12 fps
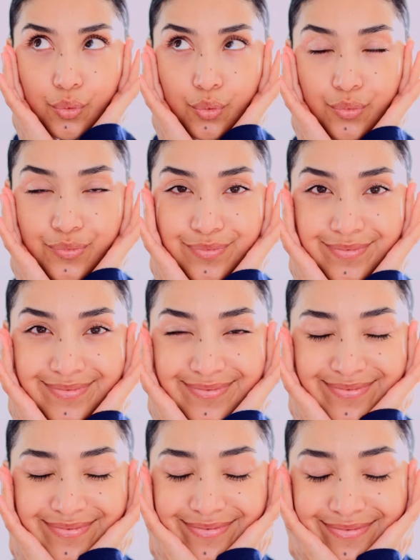
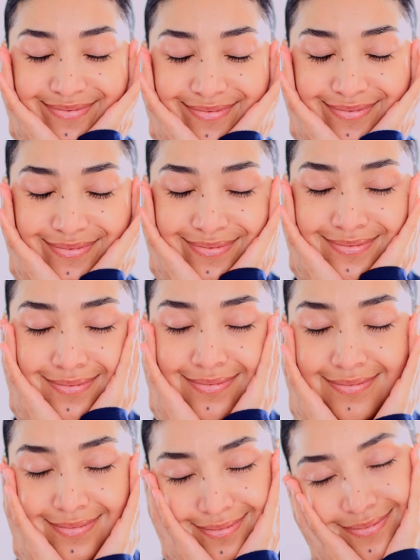(no one is talking)